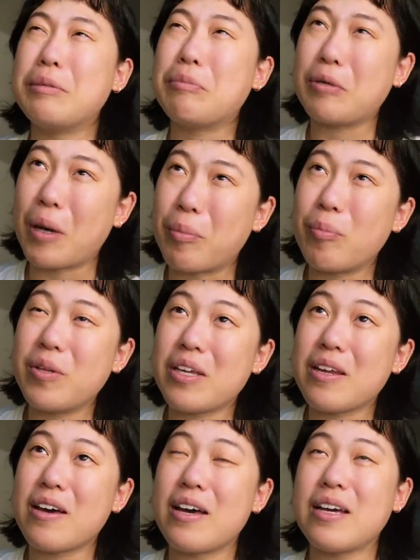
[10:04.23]
Probably
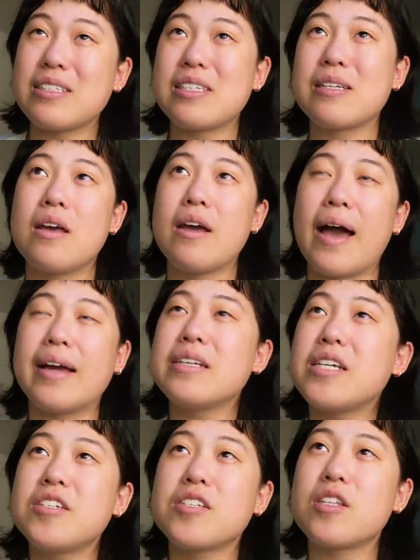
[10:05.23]
not. I guess
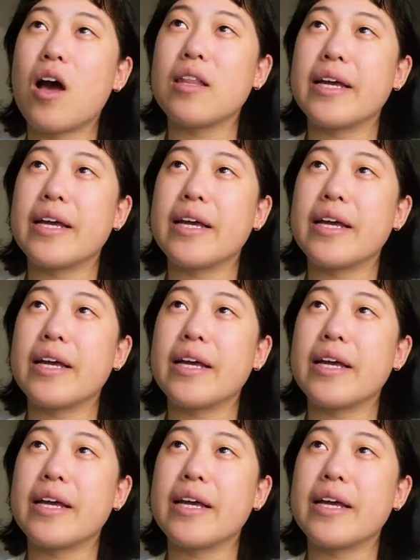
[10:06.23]
I just thought